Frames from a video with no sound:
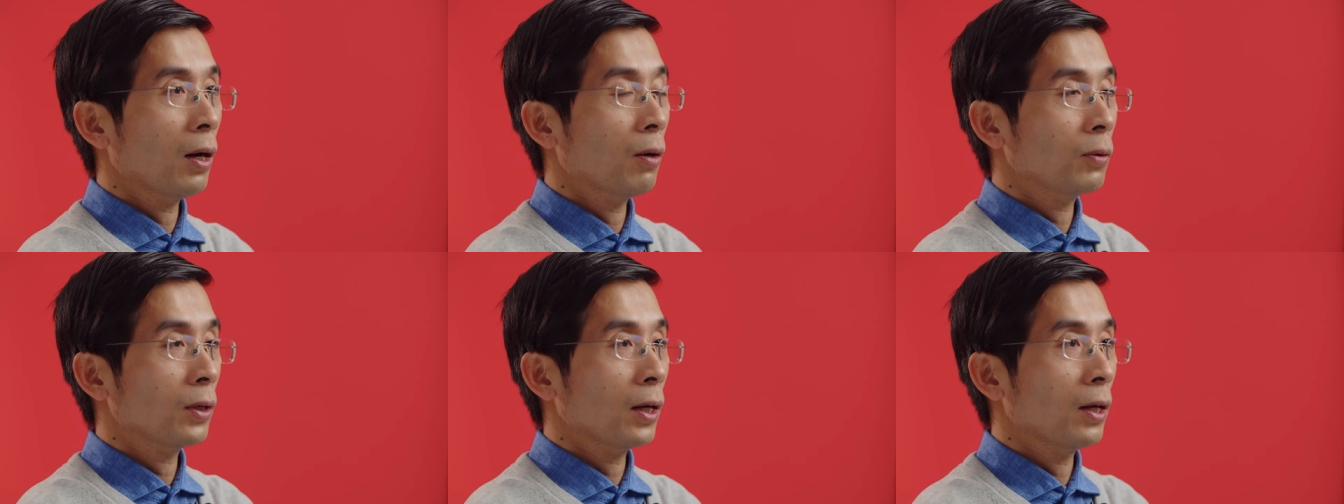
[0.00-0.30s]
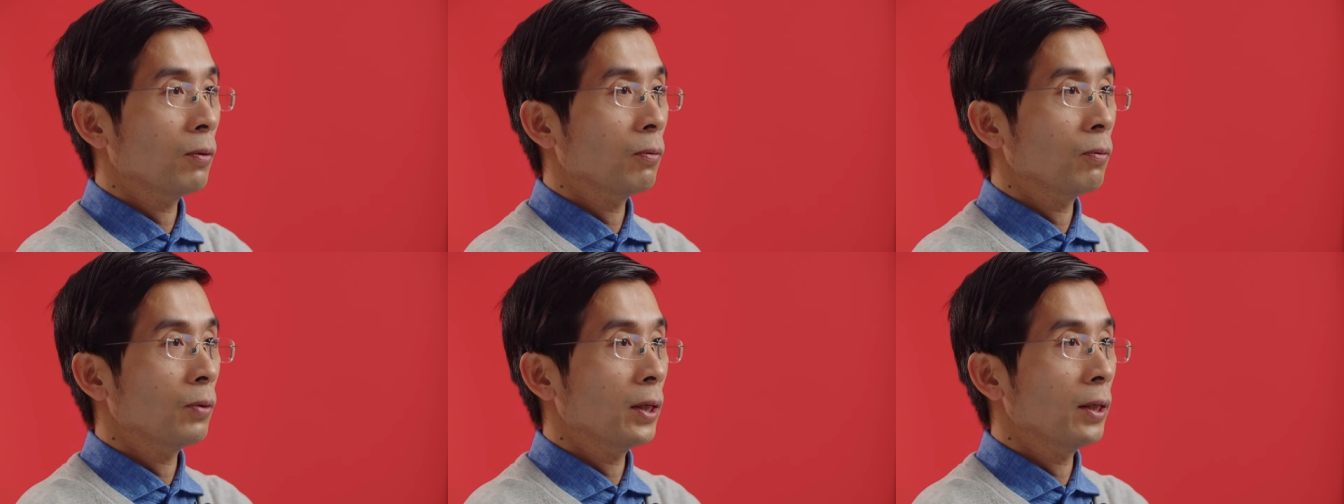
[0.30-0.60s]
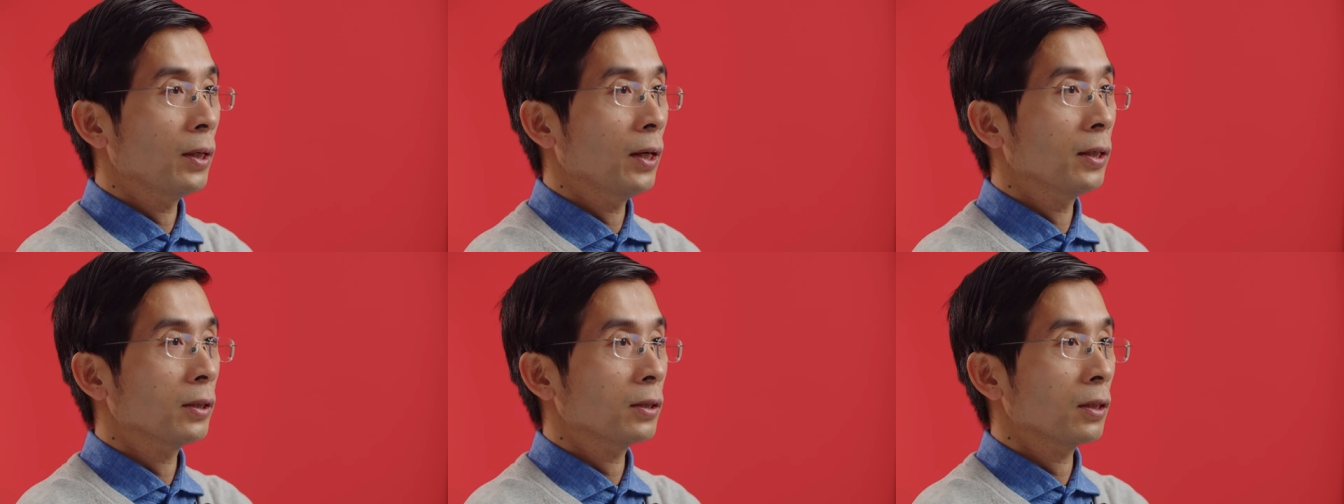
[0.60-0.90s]
How can we
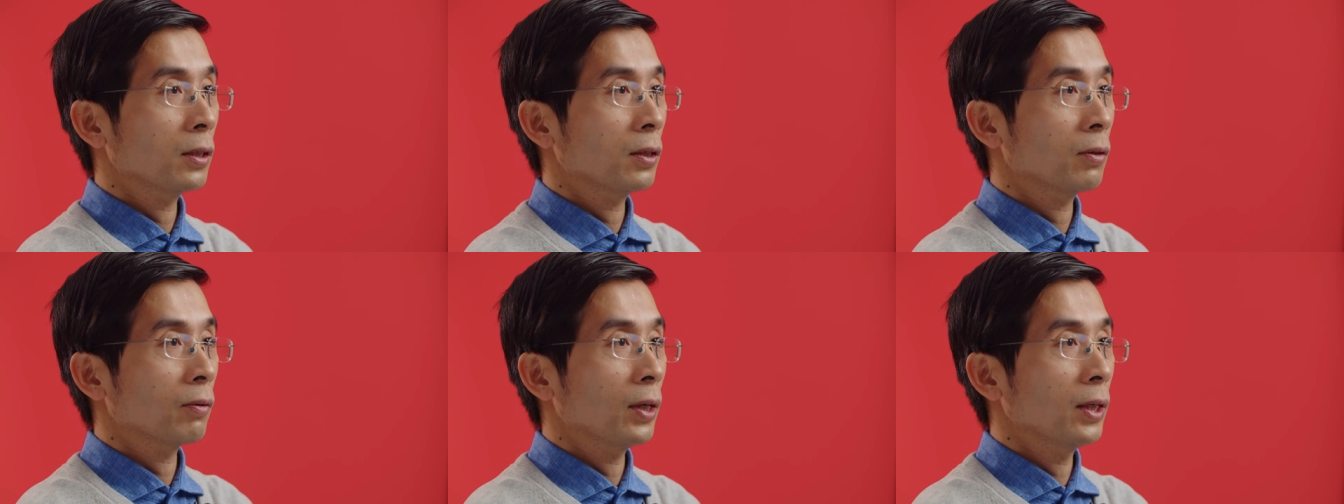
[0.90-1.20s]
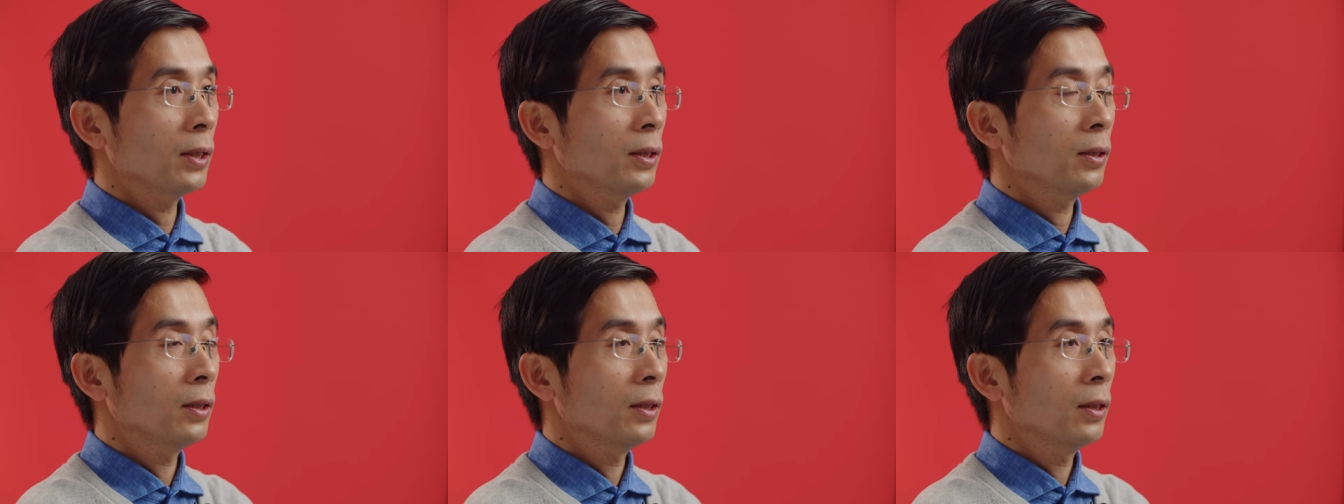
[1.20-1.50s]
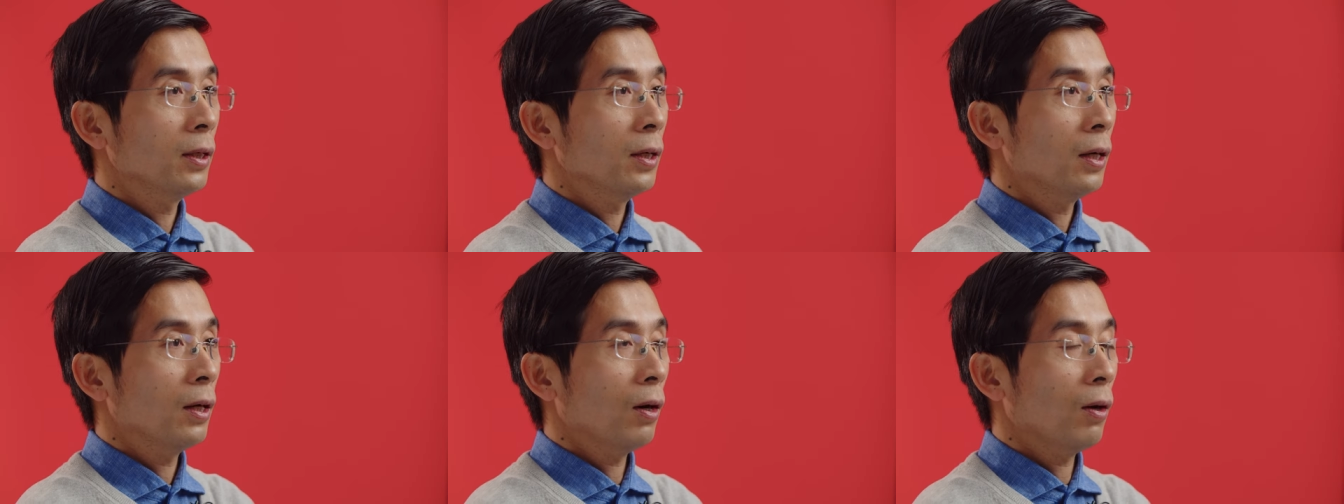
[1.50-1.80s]
integrate
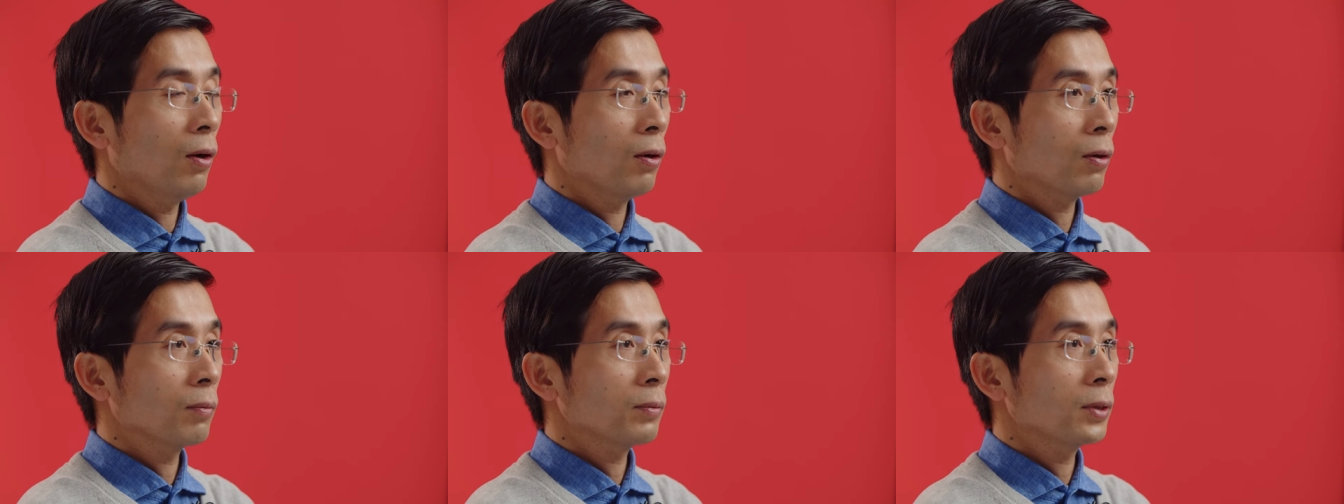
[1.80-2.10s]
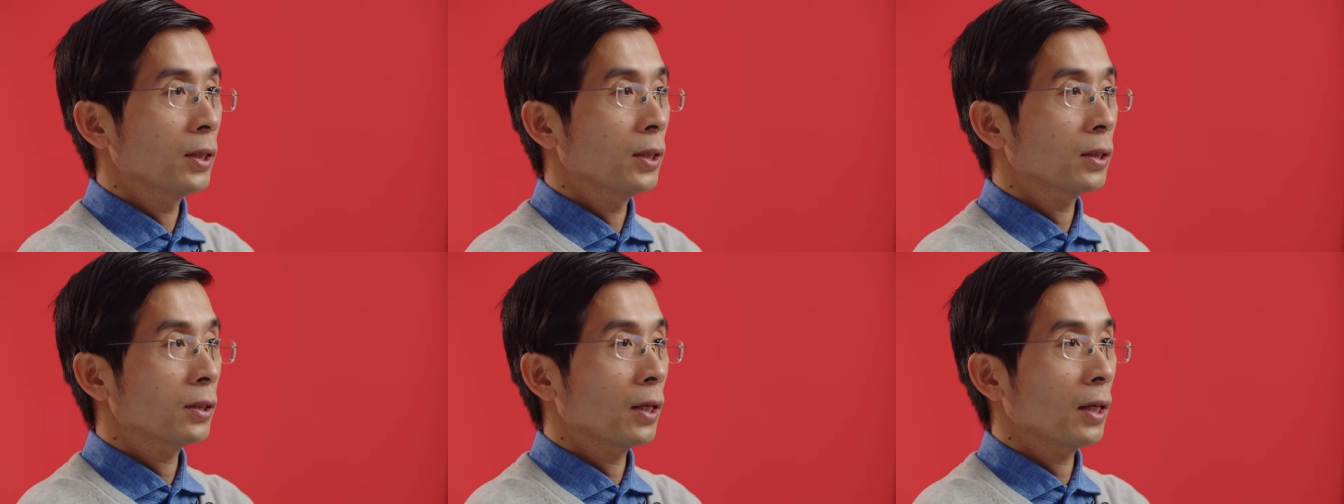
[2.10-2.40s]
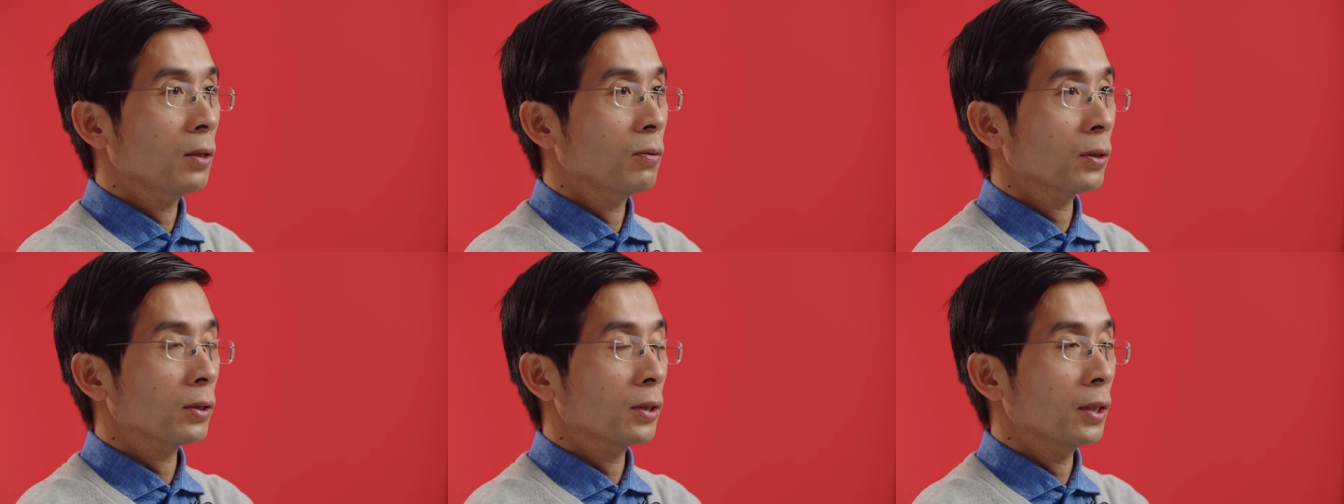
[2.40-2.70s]
all of these
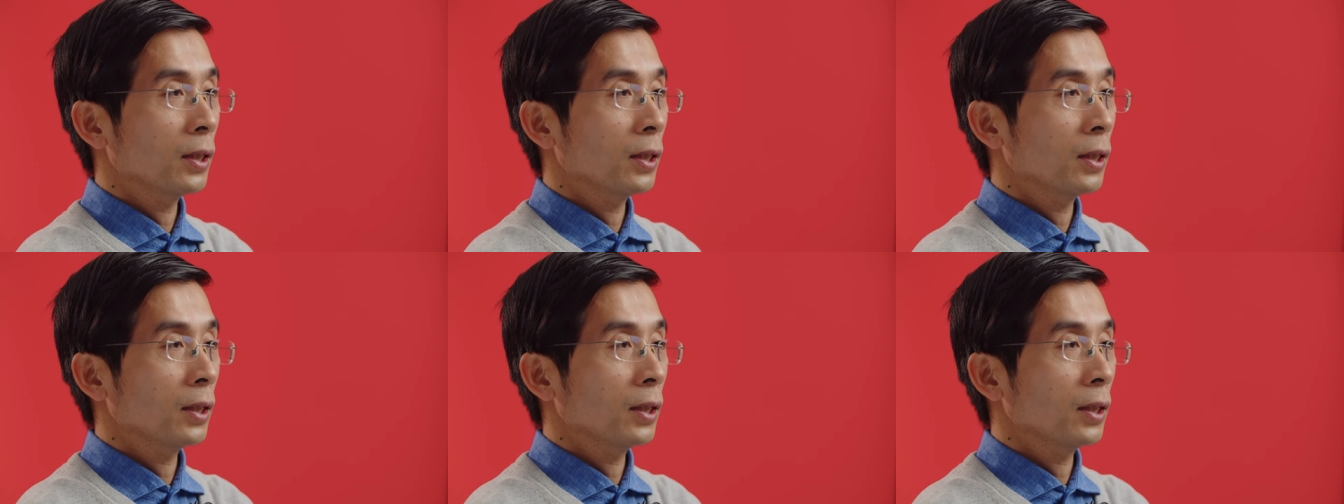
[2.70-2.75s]
network